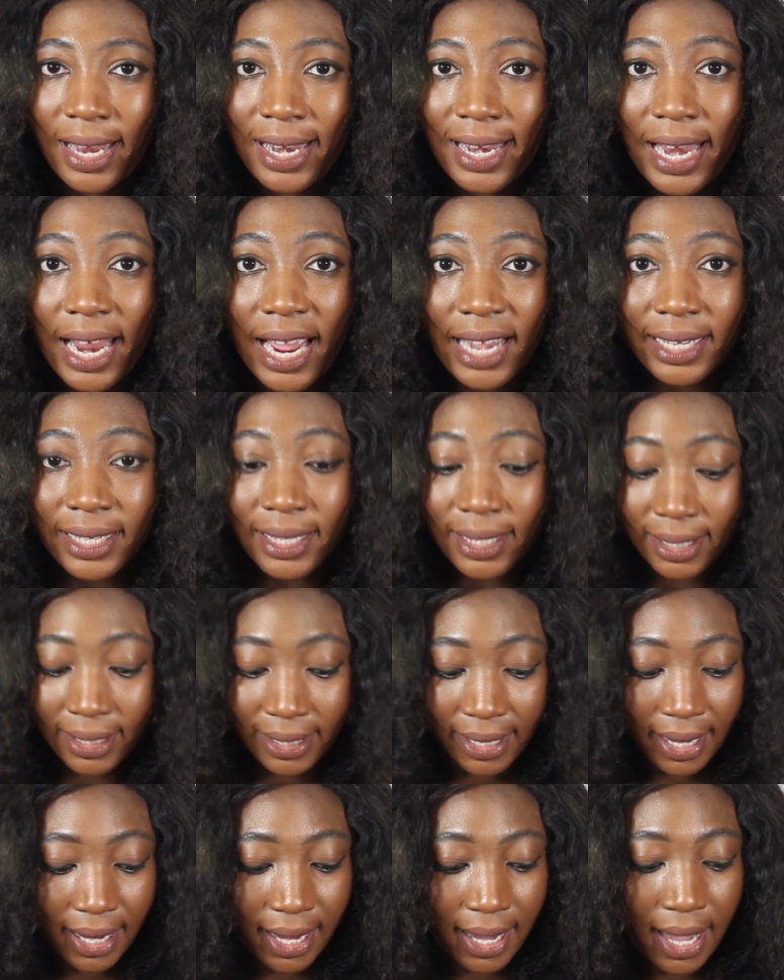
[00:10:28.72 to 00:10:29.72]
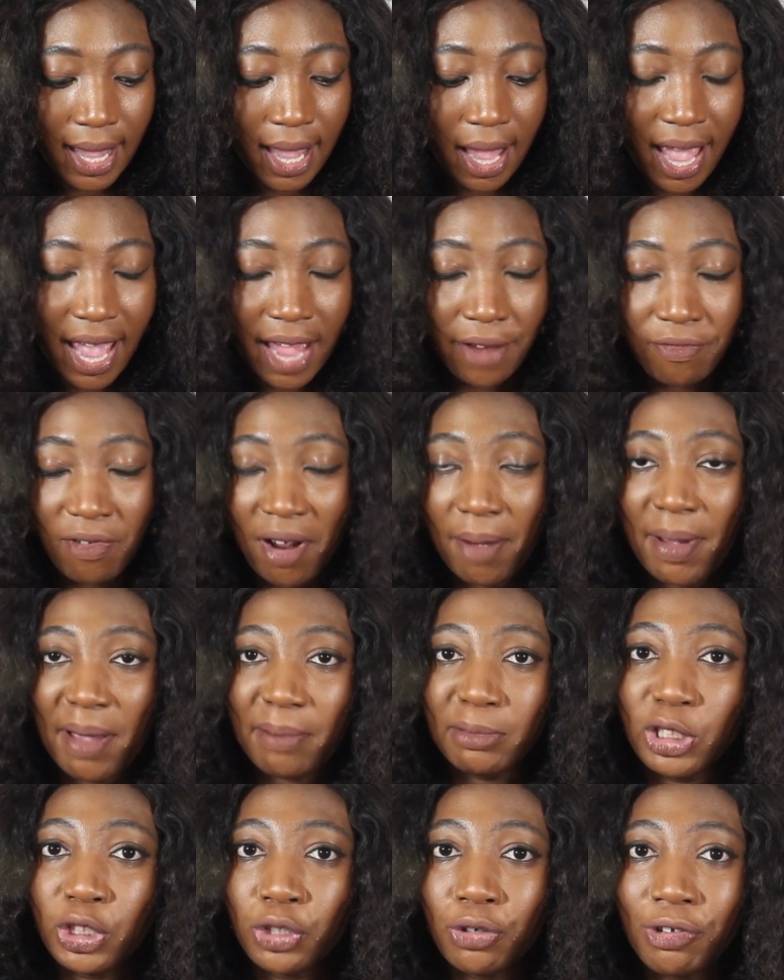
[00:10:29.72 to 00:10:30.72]
Next head wrap
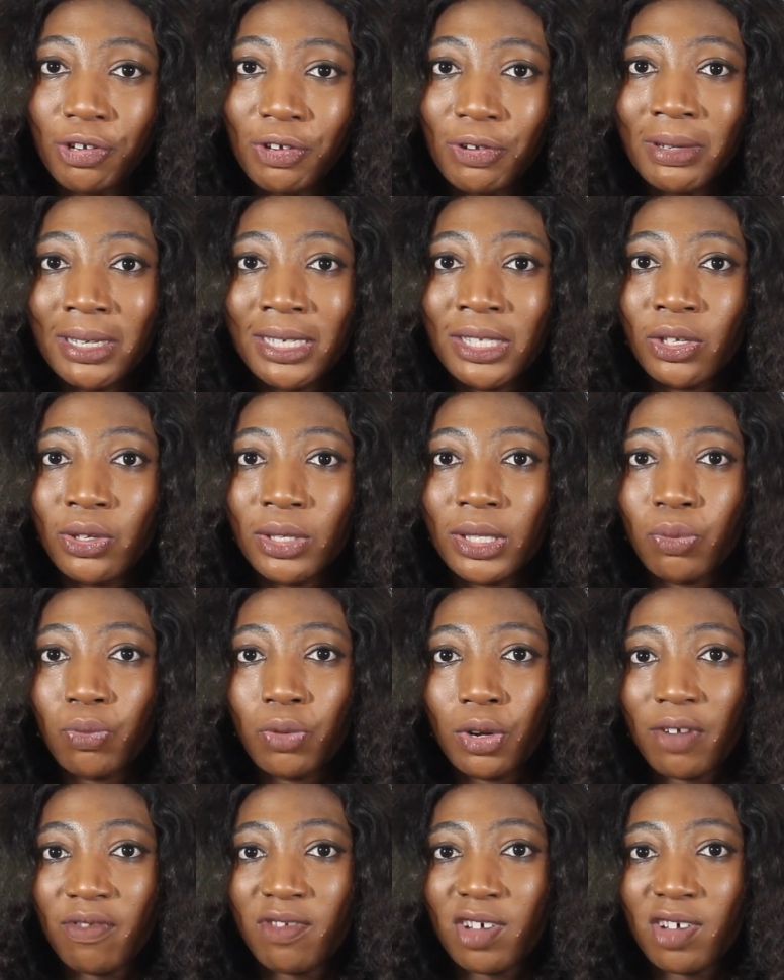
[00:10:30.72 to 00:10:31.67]
I'm showing you is using one